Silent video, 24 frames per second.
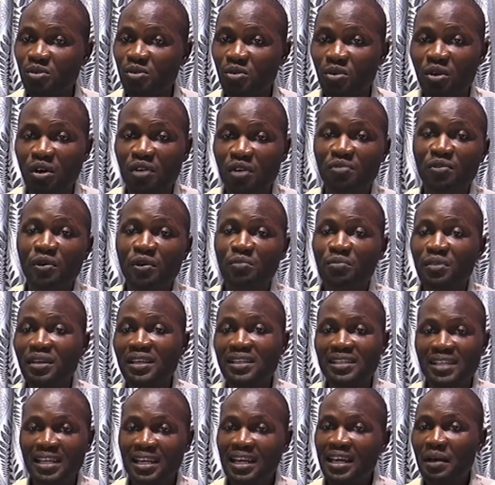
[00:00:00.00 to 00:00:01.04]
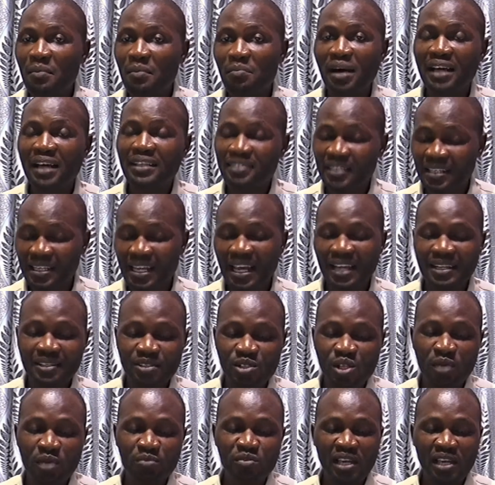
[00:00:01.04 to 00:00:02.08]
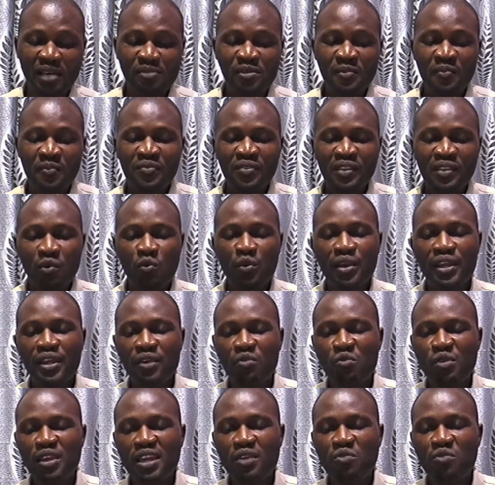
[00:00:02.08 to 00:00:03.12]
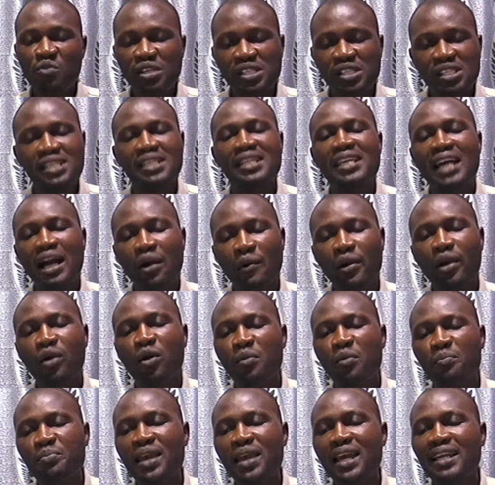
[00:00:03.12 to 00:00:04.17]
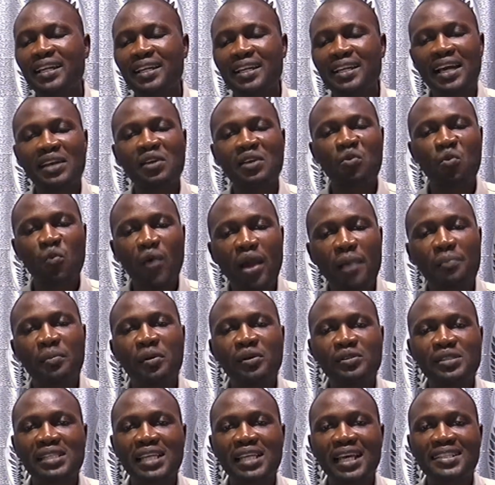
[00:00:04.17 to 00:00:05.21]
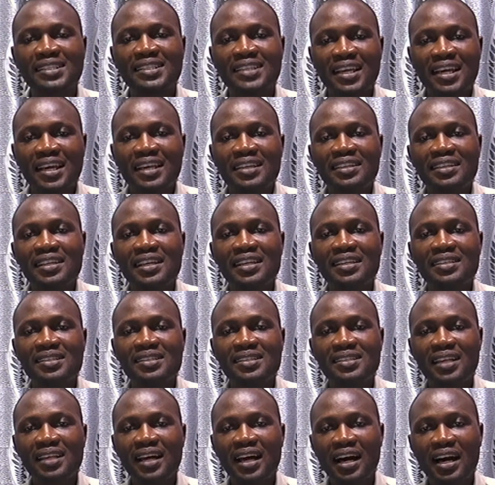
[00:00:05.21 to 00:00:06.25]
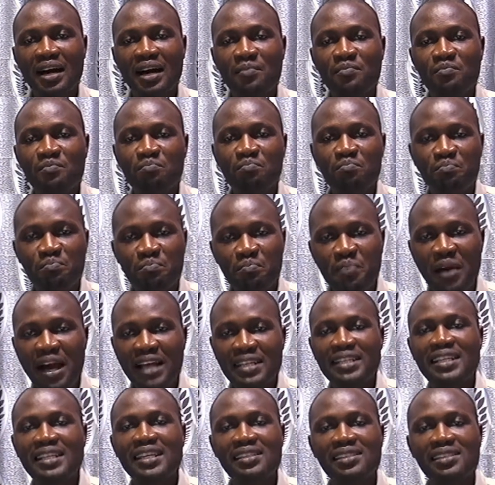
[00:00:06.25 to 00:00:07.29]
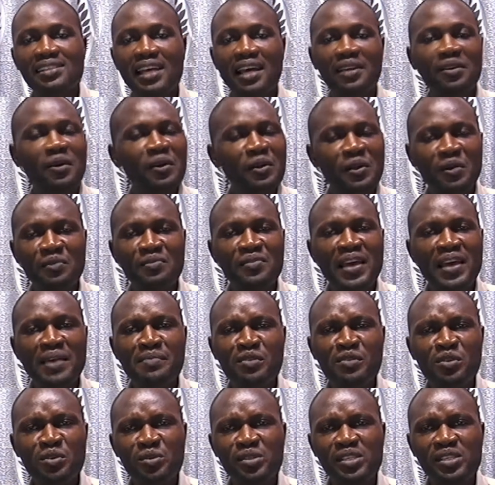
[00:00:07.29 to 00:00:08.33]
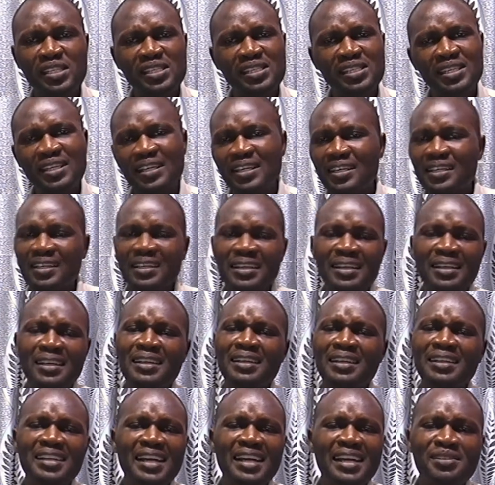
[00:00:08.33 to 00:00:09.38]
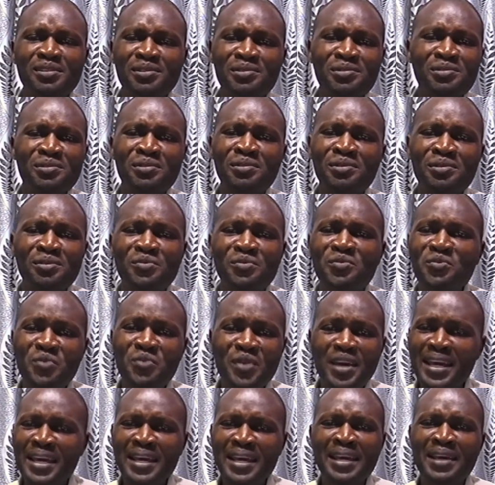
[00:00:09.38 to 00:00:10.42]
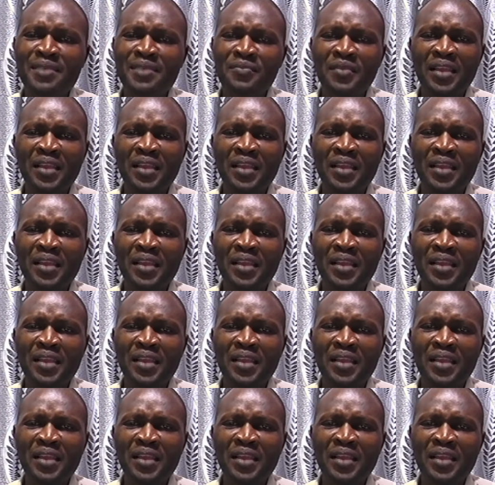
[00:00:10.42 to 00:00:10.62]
God forbid bad thing. And sometimes we sit down, we compare the kind of weapons that these bandits and all of them uses. There's no way